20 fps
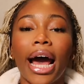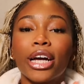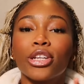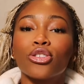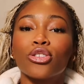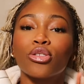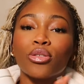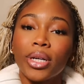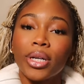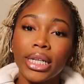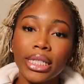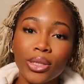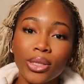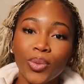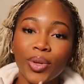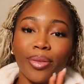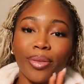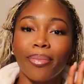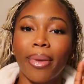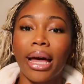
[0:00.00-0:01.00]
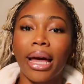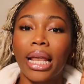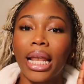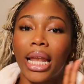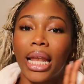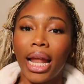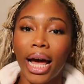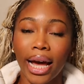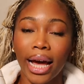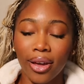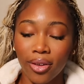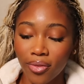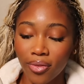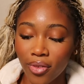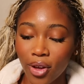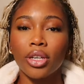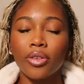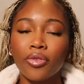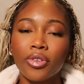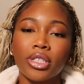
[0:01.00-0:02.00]
I trust with my life.
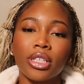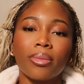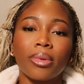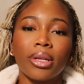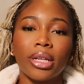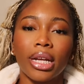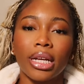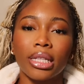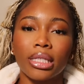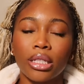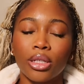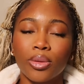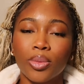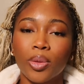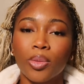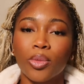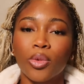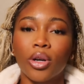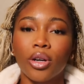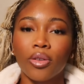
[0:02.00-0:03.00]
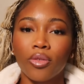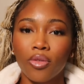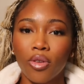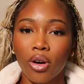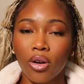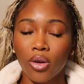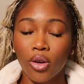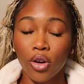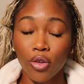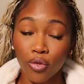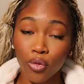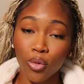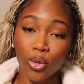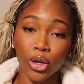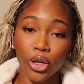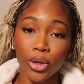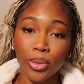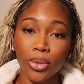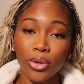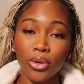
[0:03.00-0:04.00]
Looking for something that's a little bit more
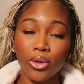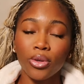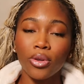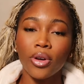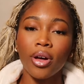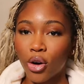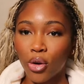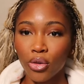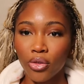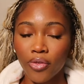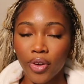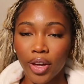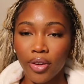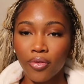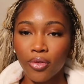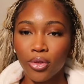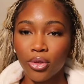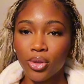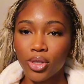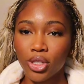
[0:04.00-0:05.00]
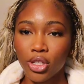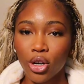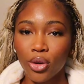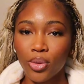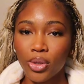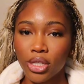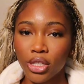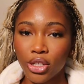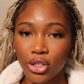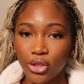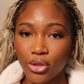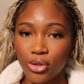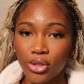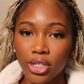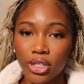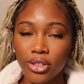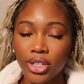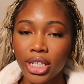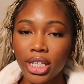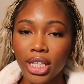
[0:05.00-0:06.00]
affordable. Old Faithful is always the
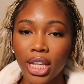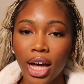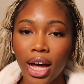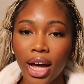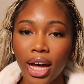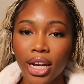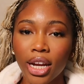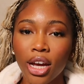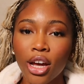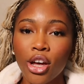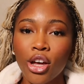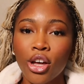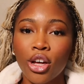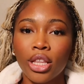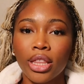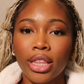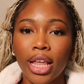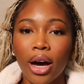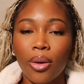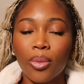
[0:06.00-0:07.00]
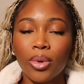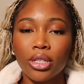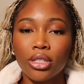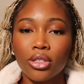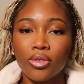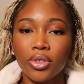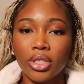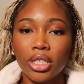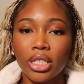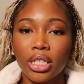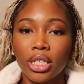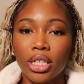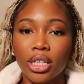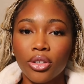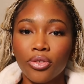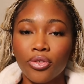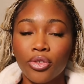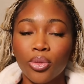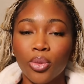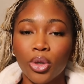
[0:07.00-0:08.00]
Eucerin line. That one is really
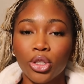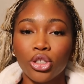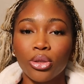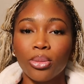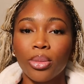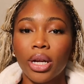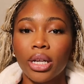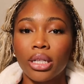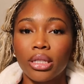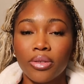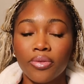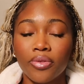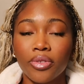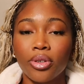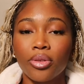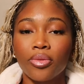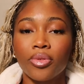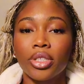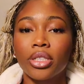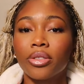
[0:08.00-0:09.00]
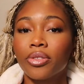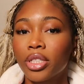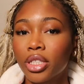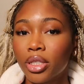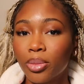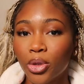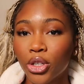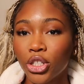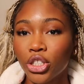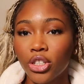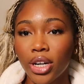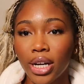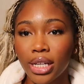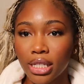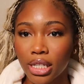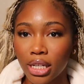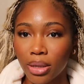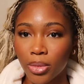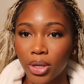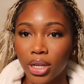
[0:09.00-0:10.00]
good if you want your body to feel really, really
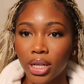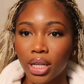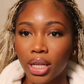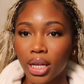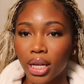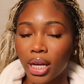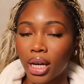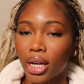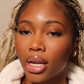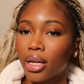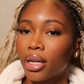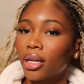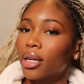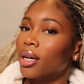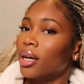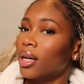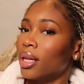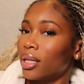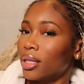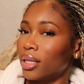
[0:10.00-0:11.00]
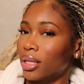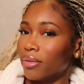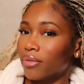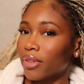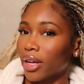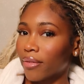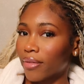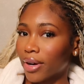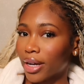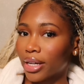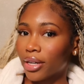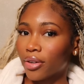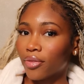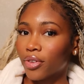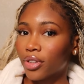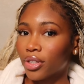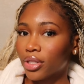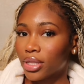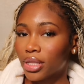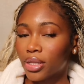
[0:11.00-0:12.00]
moisturized. And I'm gonna like kind of leave that right here
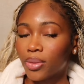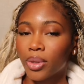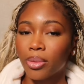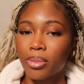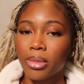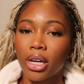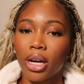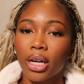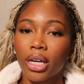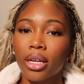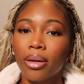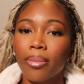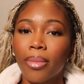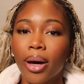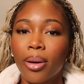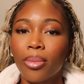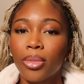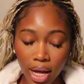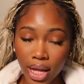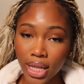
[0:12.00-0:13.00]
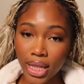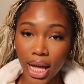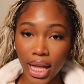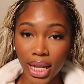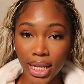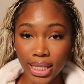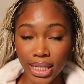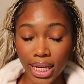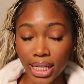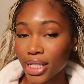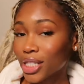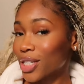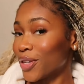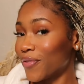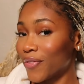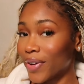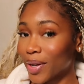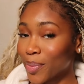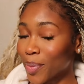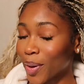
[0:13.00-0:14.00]
for you to see what I'm talking about. Now let's get into
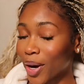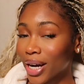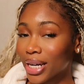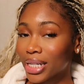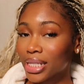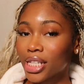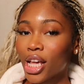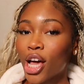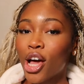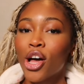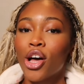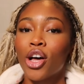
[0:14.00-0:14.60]
the fun parts.